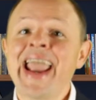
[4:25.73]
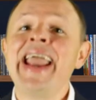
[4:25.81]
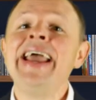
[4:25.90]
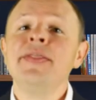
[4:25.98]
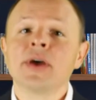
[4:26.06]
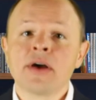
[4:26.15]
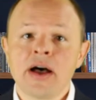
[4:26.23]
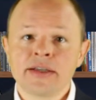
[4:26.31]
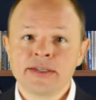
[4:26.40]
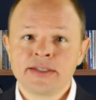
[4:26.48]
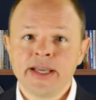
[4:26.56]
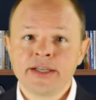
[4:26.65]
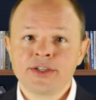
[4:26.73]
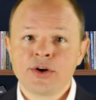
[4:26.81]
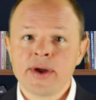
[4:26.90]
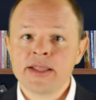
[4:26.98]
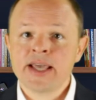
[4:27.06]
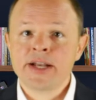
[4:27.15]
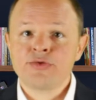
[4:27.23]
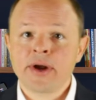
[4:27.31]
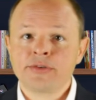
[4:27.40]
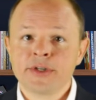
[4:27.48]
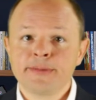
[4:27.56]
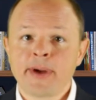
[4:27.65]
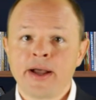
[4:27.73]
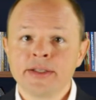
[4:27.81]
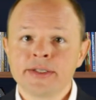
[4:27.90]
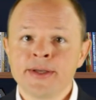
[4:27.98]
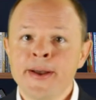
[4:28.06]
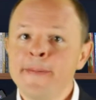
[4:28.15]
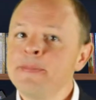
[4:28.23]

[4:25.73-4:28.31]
and the cost it takes to create that direct response.